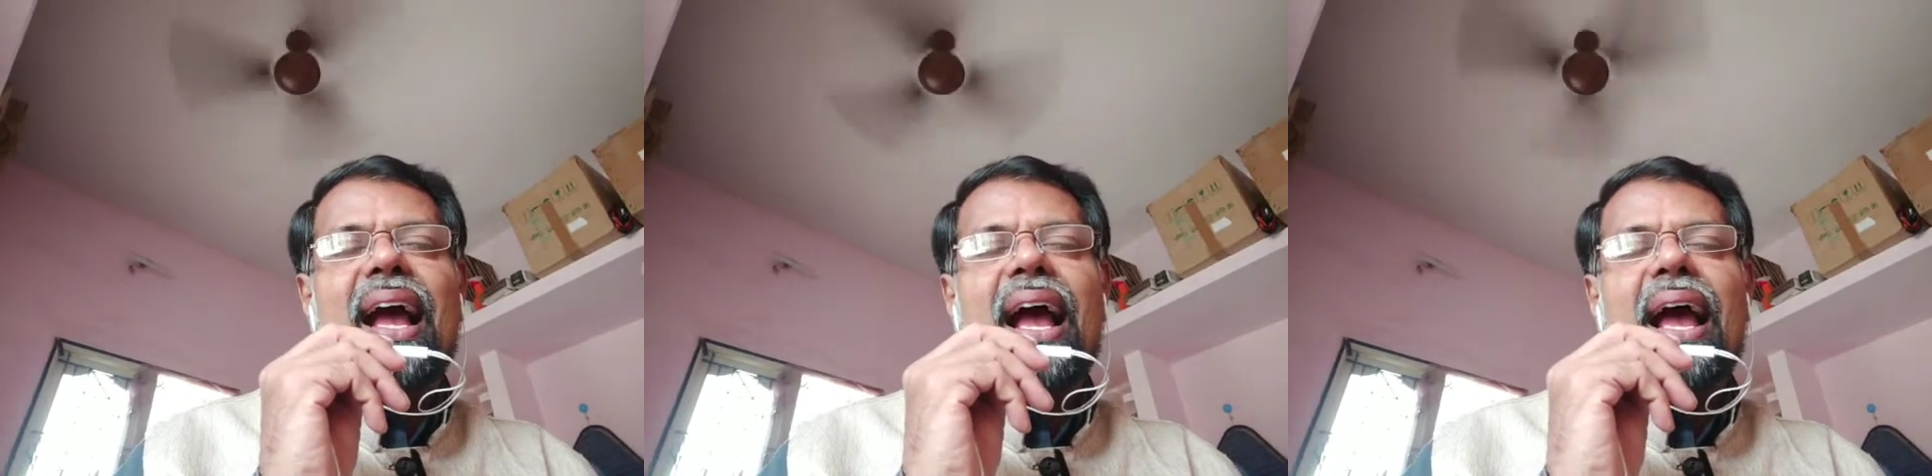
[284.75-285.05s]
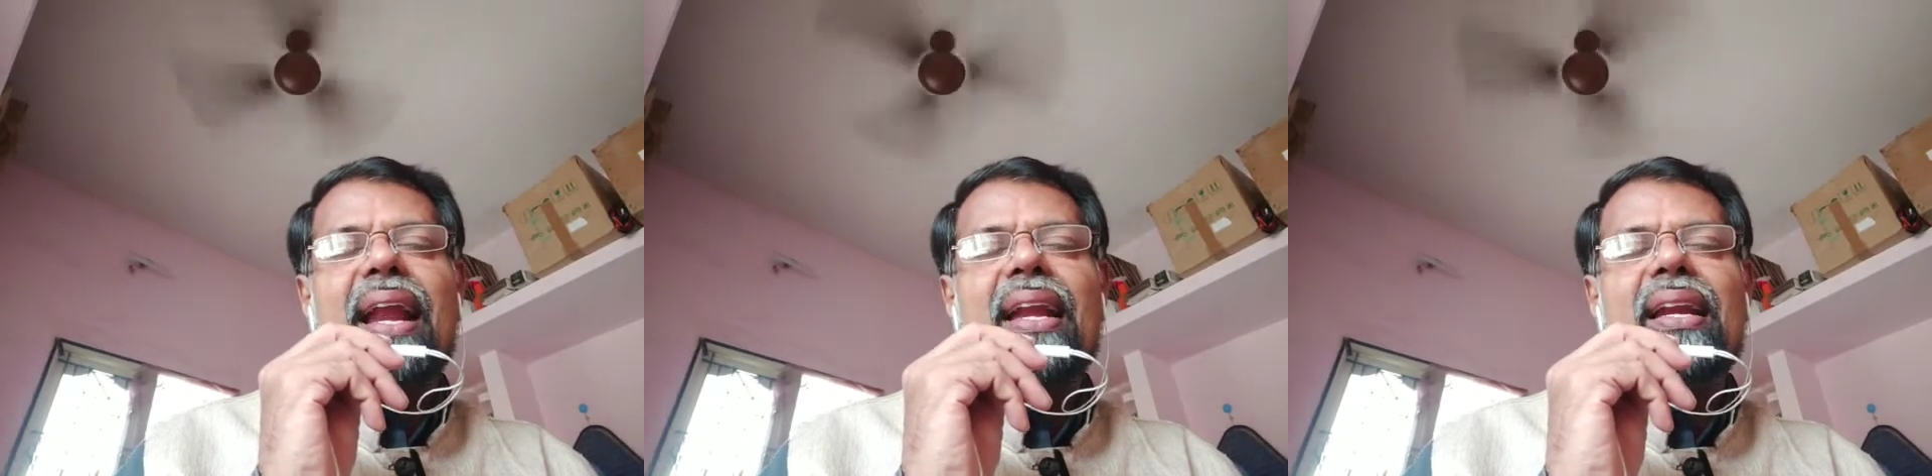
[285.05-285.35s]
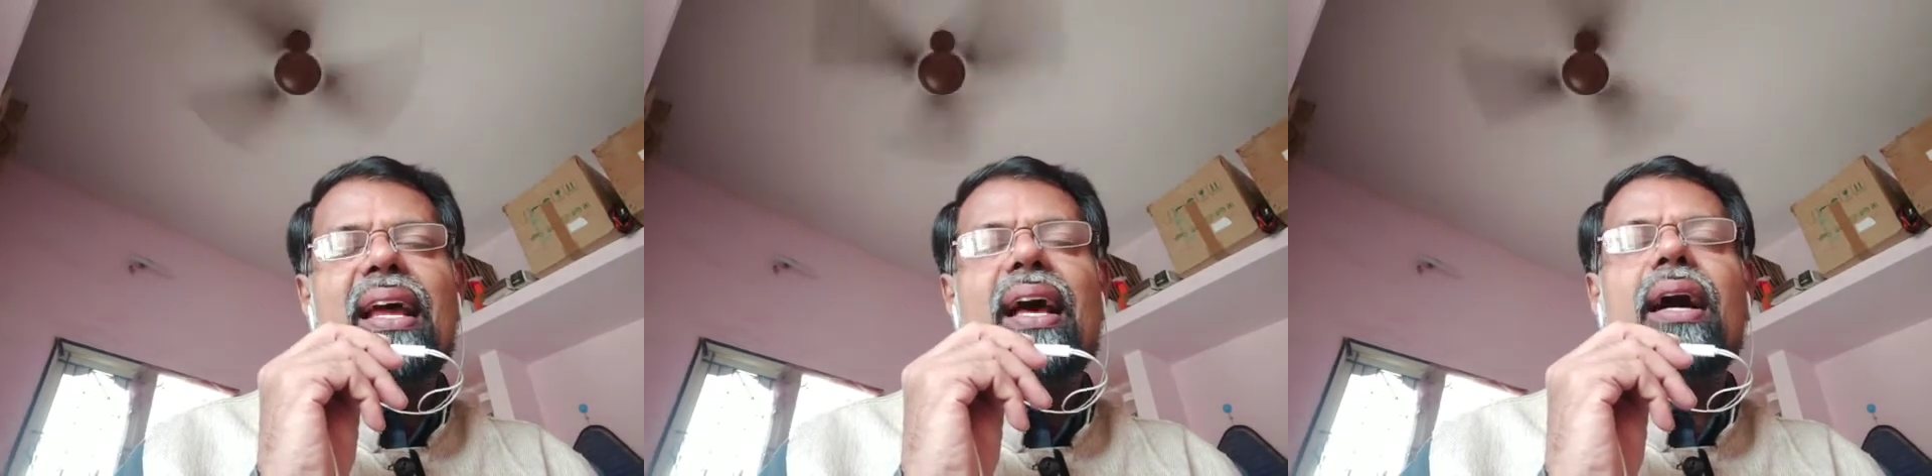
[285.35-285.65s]
and
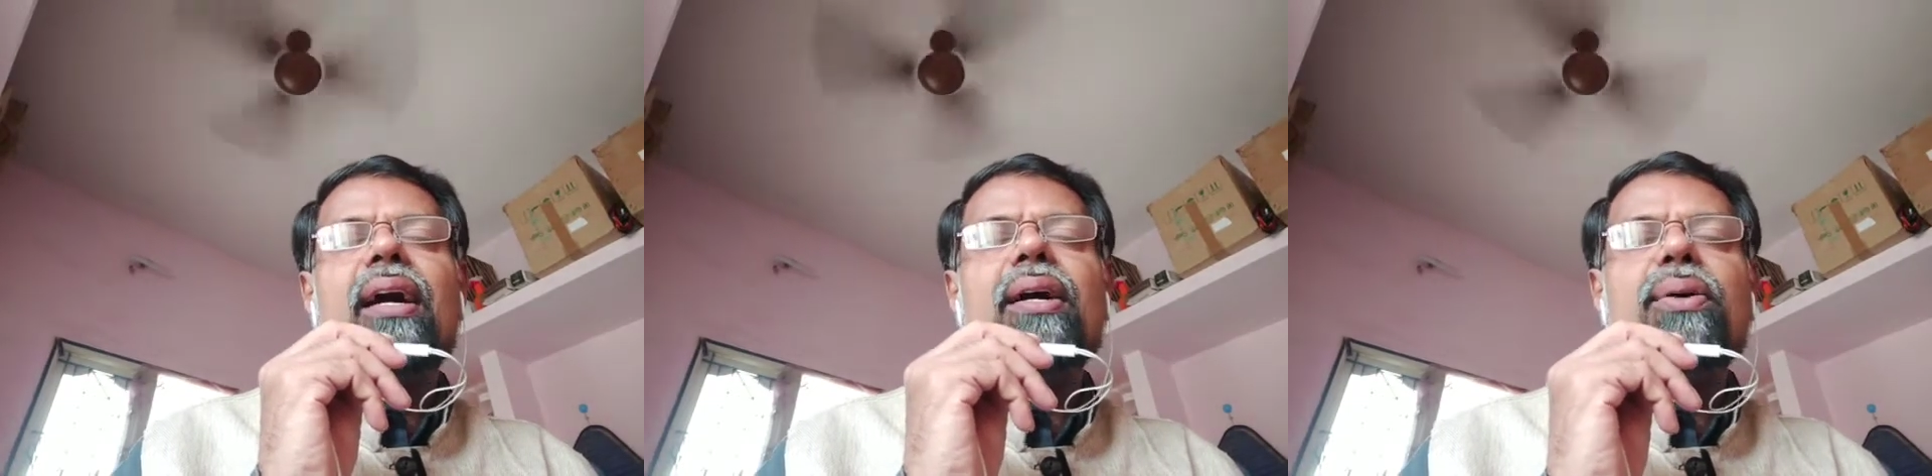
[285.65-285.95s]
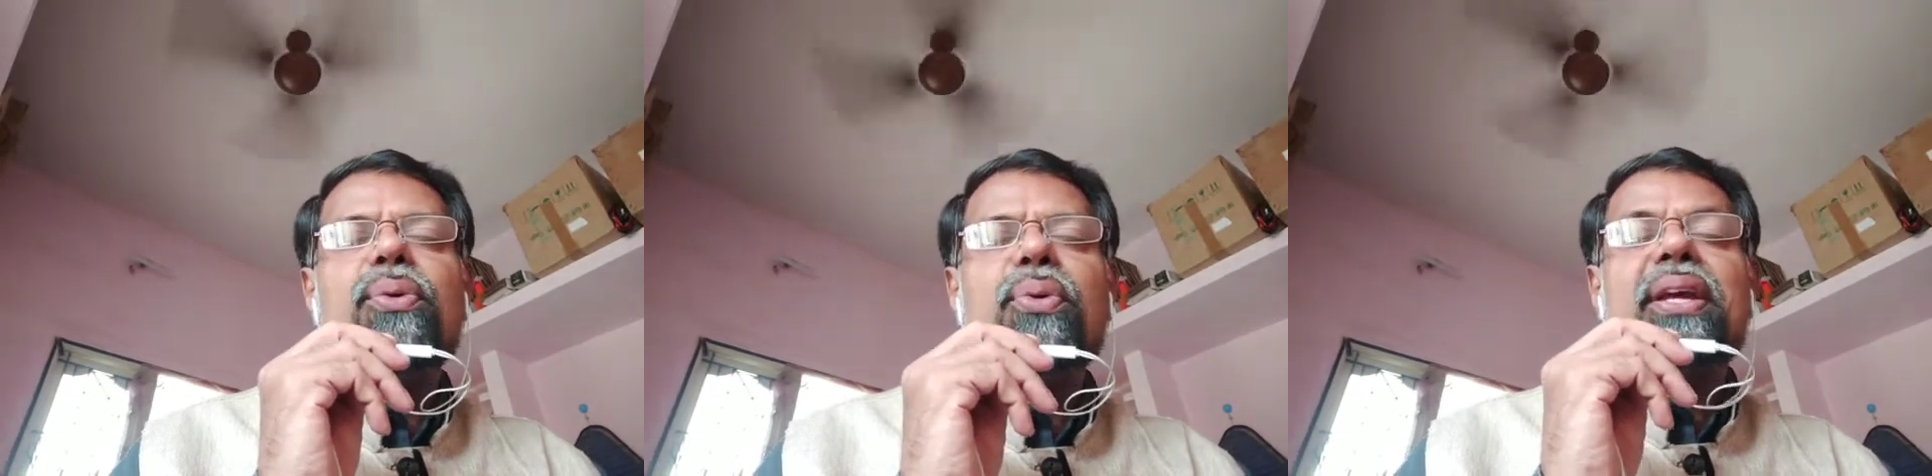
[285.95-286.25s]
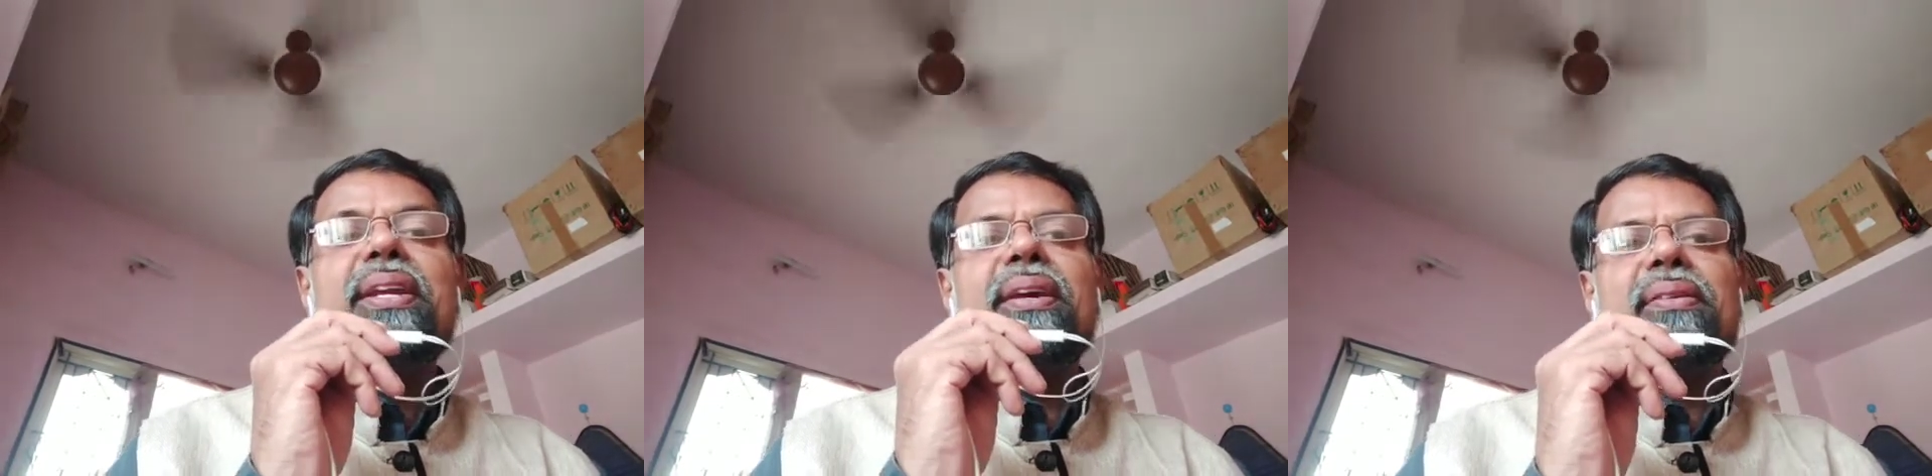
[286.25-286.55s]

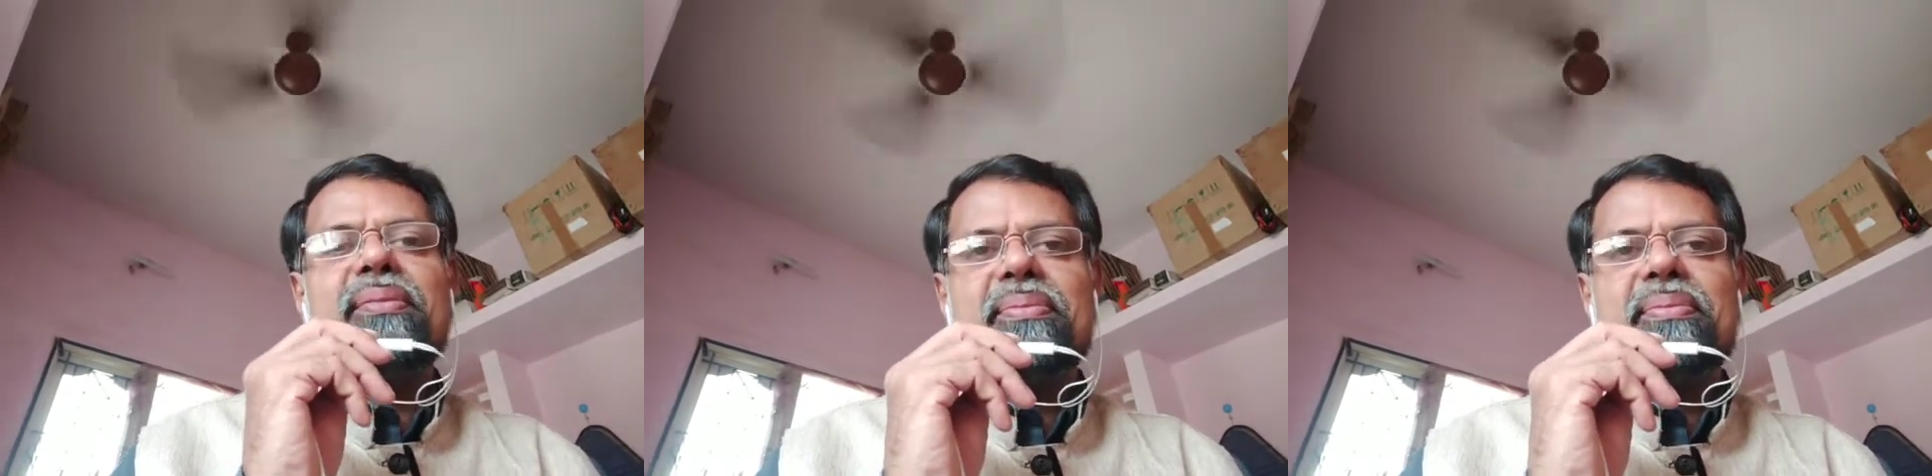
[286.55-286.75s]
reading.